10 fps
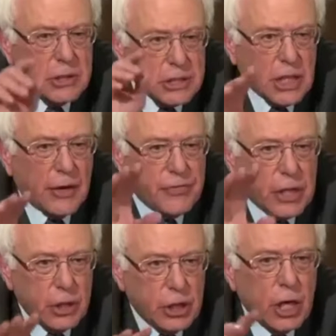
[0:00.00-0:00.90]
staff
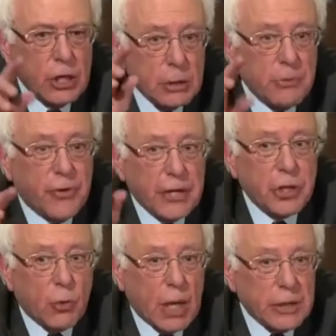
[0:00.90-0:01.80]
they need to provide the
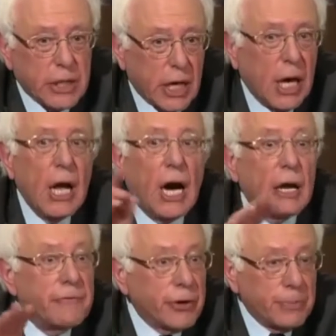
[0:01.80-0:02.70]
quality care. I
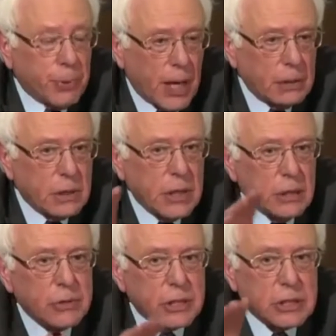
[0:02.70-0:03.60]
am very proud that
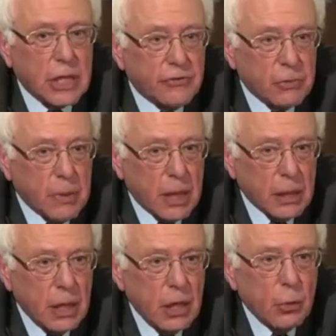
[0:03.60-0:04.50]
here in the state of Vermont,
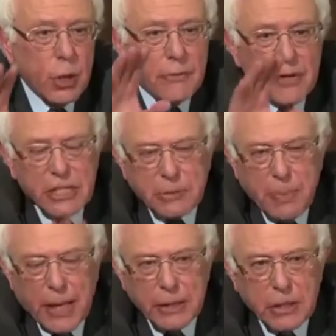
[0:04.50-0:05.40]
we have
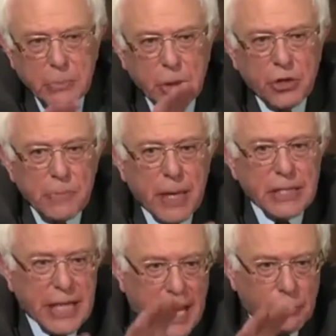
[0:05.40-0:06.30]
expanded
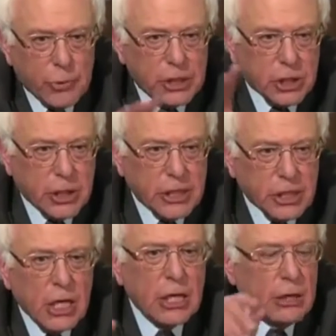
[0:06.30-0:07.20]
community-based outreach clinics,
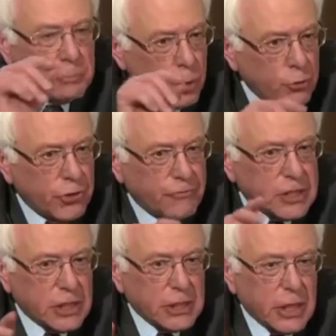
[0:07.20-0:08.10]
improved the
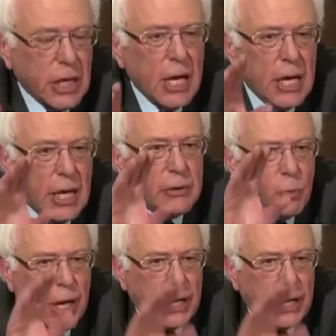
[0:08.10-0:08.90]
facility at White.